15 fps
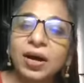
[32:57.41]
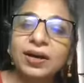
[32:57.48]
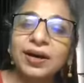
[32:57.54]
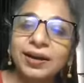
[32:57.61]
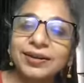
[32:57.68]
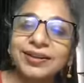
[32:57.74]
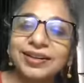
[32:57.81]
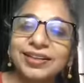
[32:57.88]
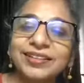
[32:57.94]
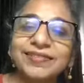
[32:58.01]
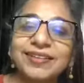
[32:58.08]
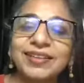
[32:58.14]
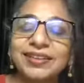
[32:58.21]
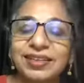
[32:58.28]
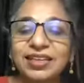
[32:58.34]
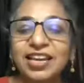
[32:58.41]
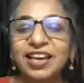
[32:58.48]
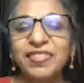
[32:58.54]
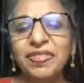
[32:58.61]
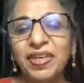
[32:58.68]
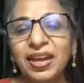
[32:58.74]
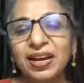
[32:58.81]
currently thinking
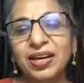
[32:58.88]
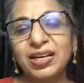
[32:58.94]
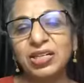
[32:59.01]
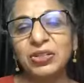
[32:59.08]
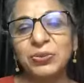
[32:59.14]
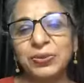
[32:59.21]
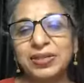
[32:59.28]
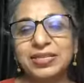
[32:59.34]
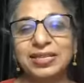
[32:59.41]
they can't do this,